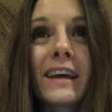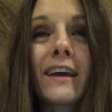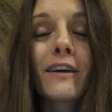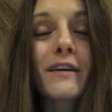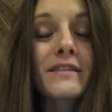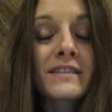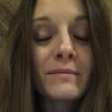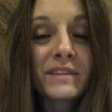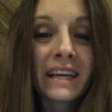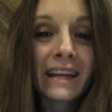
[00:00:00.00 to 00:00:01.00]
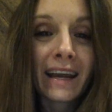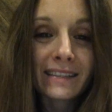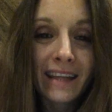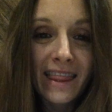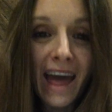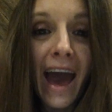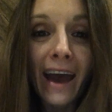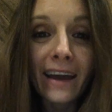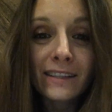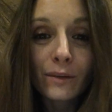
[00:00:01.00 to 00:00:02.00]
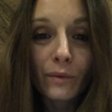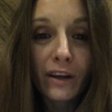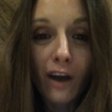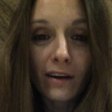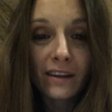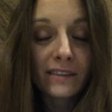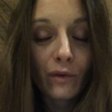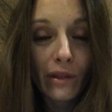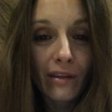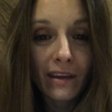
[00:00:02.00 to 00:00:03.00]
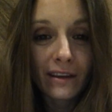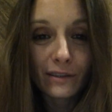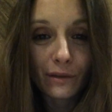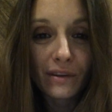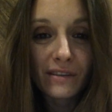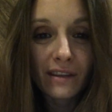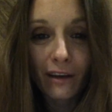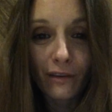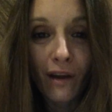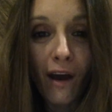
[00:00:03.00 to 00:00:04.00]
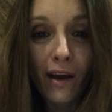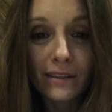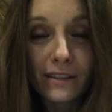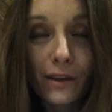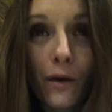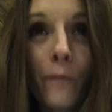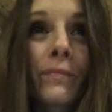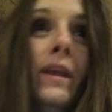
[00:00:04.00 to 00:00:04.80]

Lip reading: Encourage them to connect to that, regardless of whether they can do this thing or not. So,